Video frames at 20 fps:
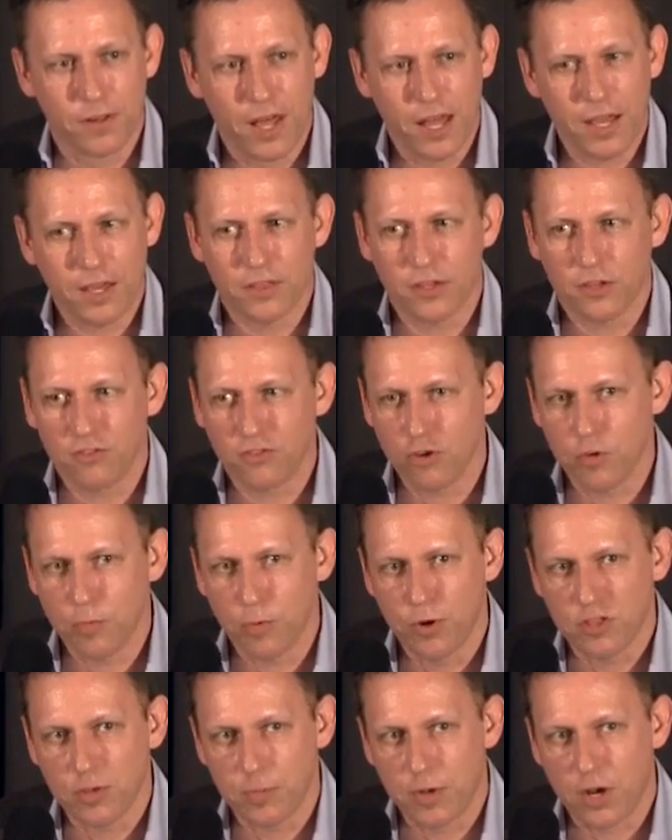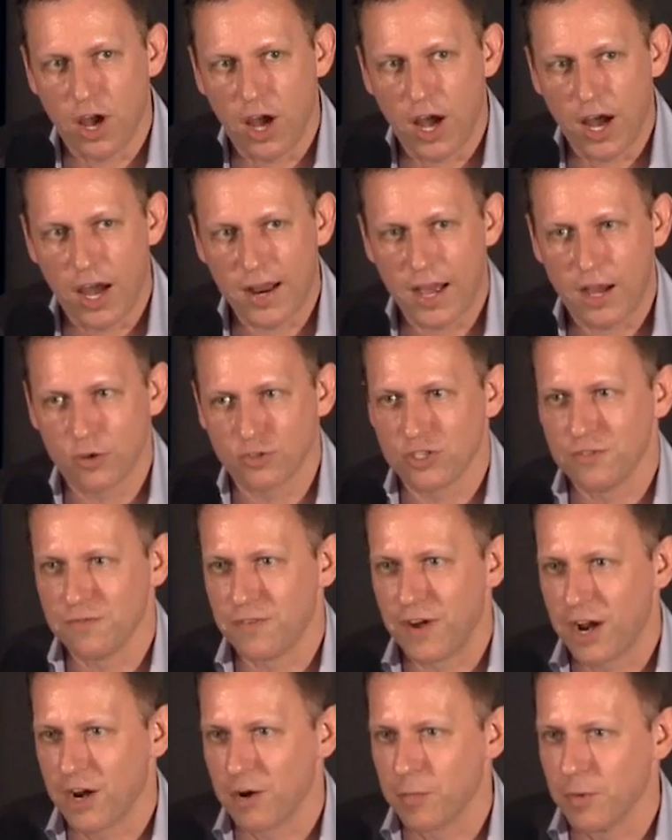like this and you put them in a hothouse
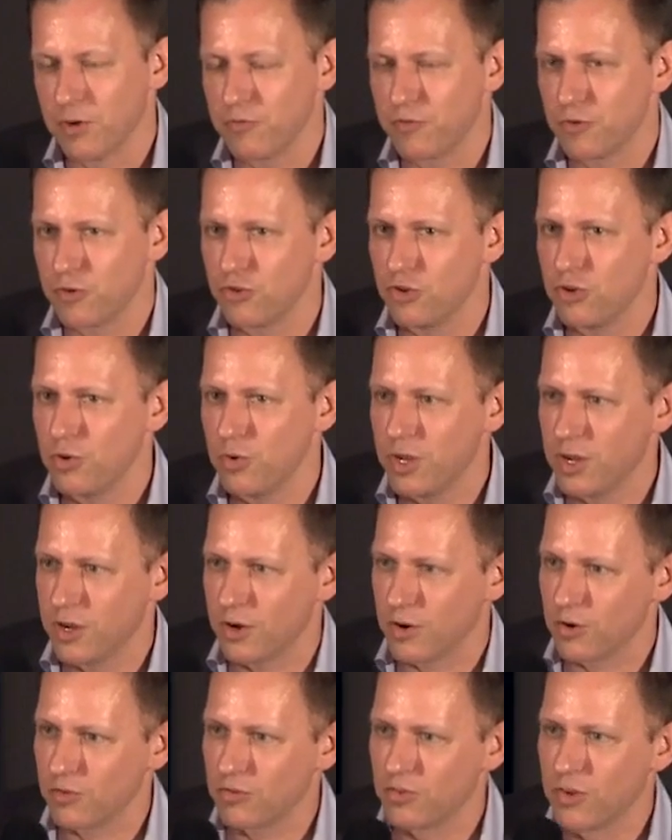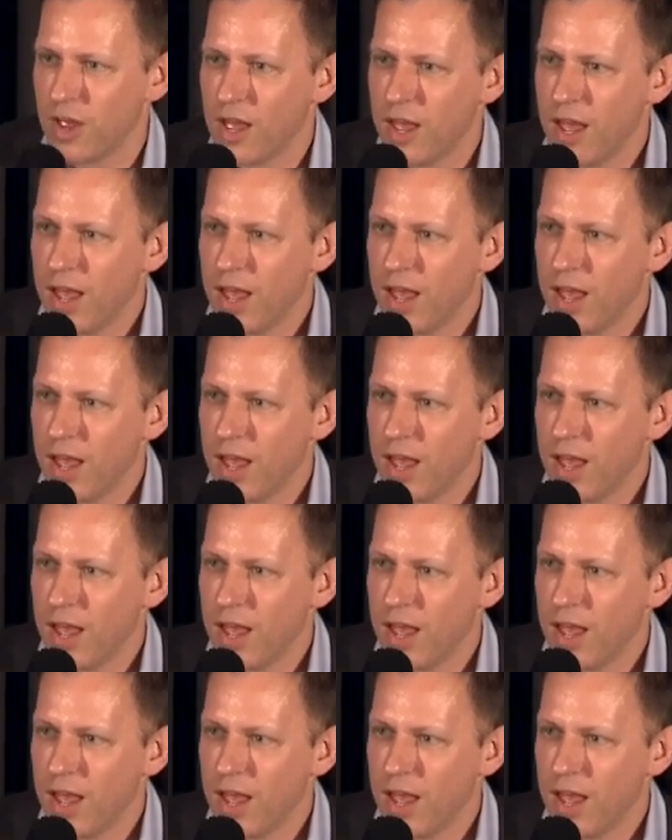environment for 2 years,